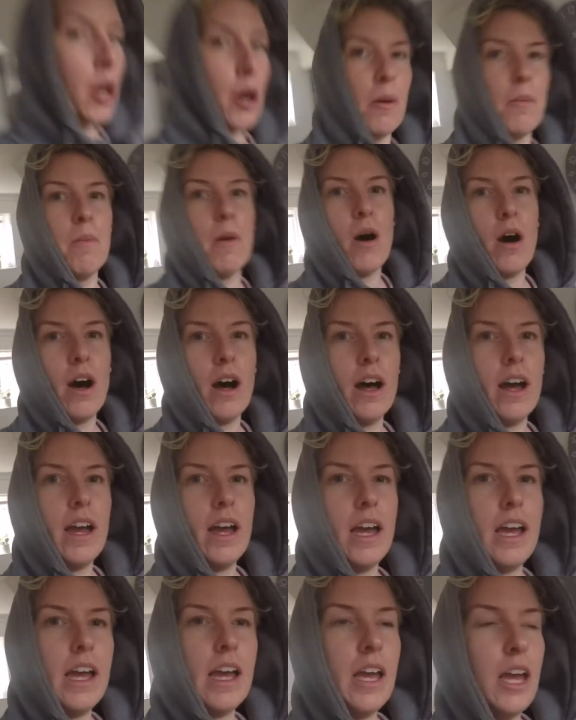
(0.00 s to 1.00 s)

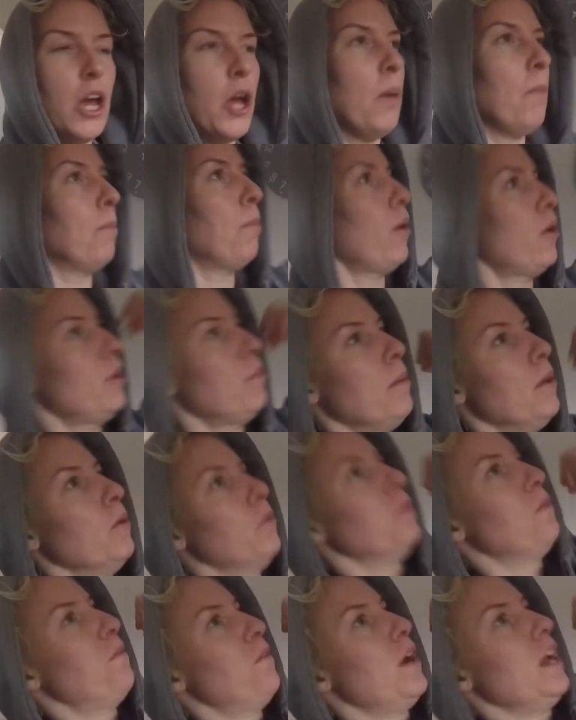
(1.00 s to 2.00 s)
My
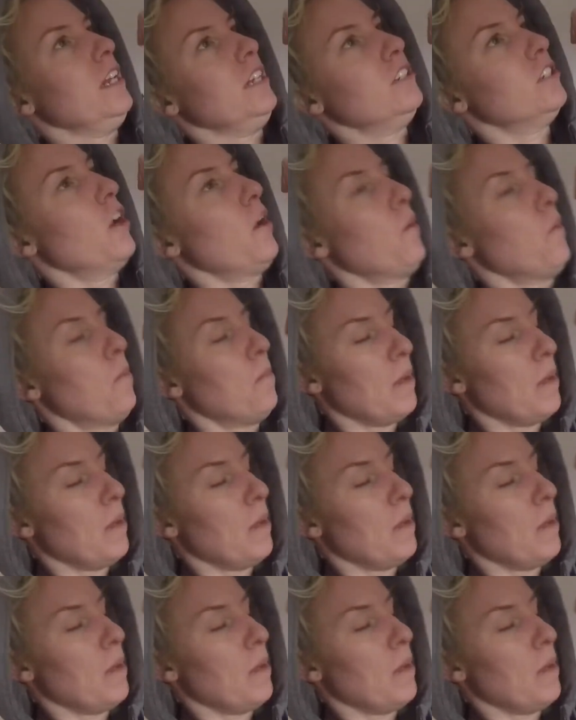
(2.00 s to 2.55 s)
bodybuilder friend told